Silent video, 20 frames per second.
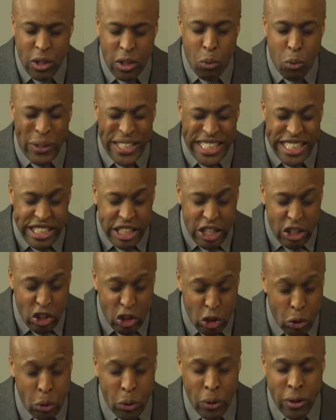which is in
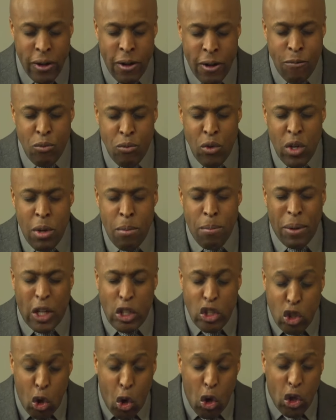you.
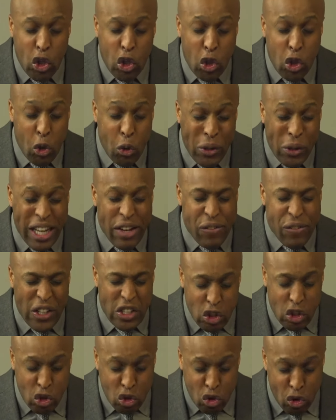Because, Lord, you give
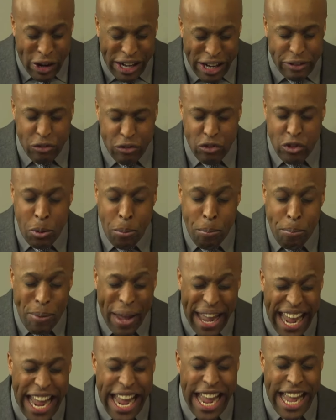us strength to
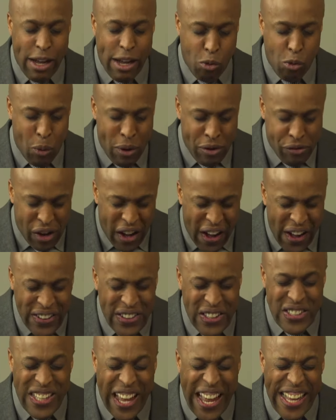bear with
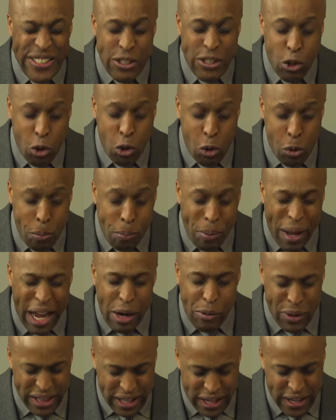others as you
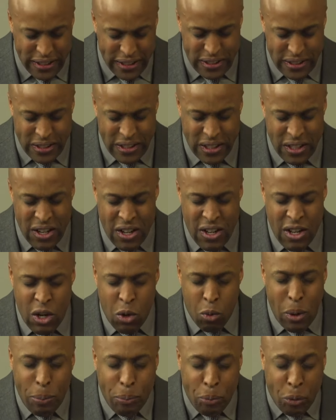bear with us.
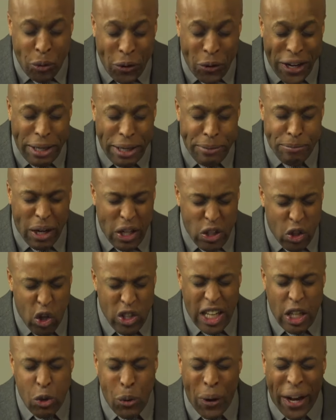We pray, my
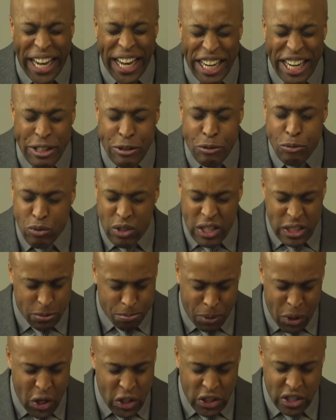God, that you help this
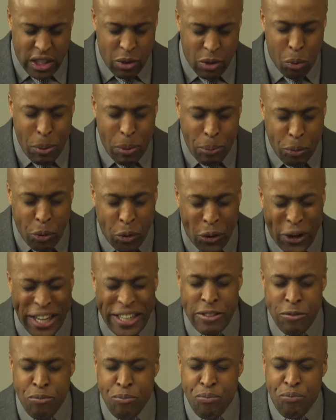person. We
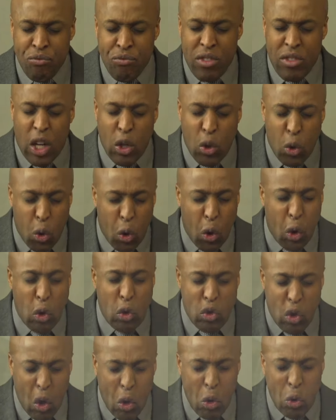pray that
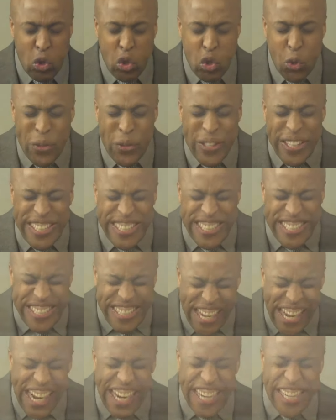all those who
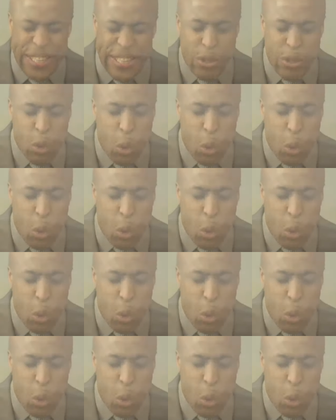desire to